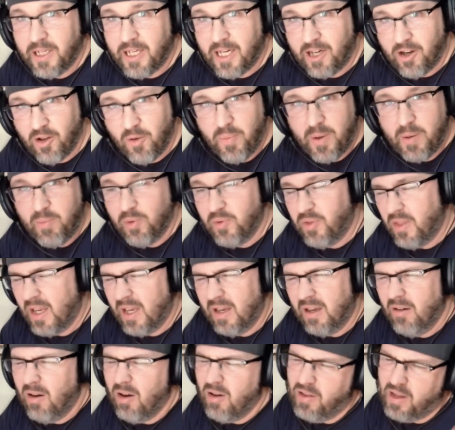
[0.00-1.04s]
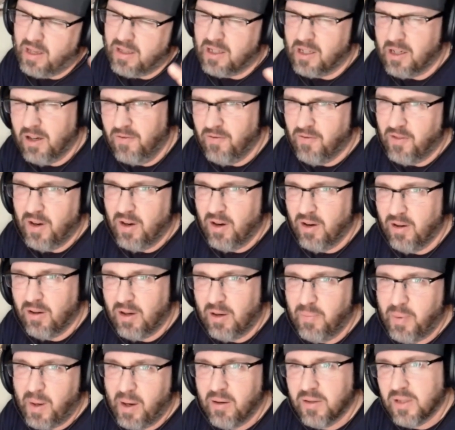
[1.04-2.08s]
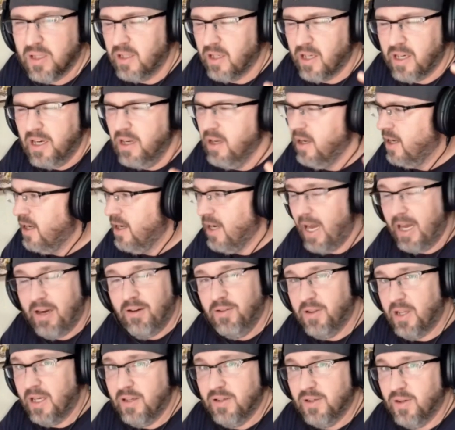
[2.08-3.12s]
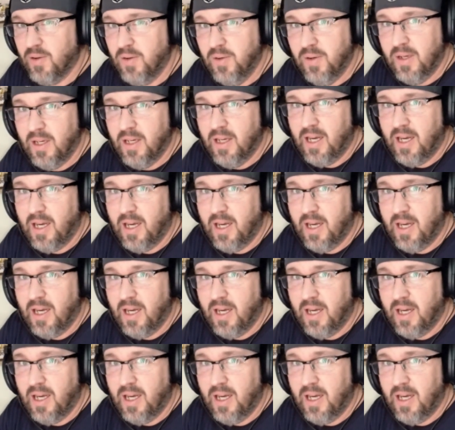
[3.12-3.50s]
I know people think, oh, that's an unfair comparison. No, I don't think so.